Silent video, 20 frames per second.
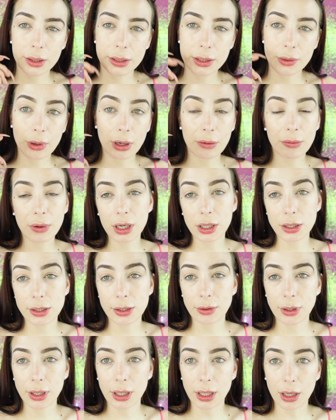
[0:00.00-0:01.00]
So what I'm gonna
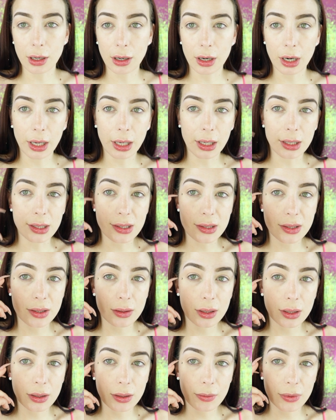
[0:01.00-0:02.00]
do here is,
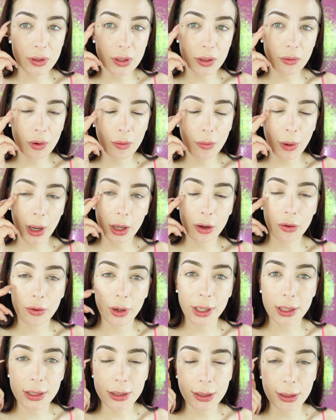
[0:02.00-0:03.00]
see where my
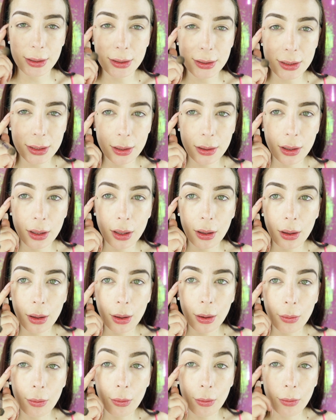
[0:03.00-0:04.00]
crease is?
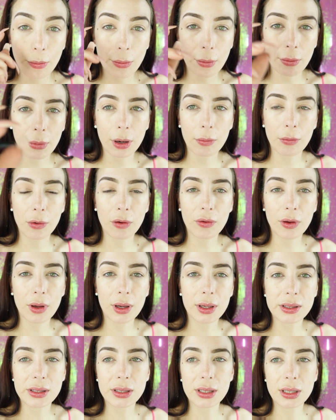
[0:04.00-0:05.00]
I'm gonna move you
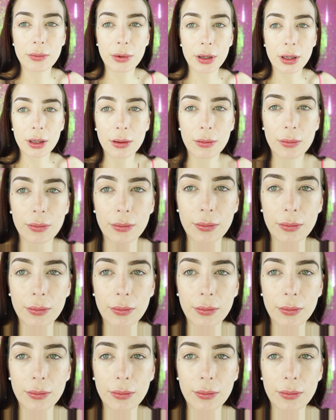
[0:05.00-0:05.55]
guys in a bit.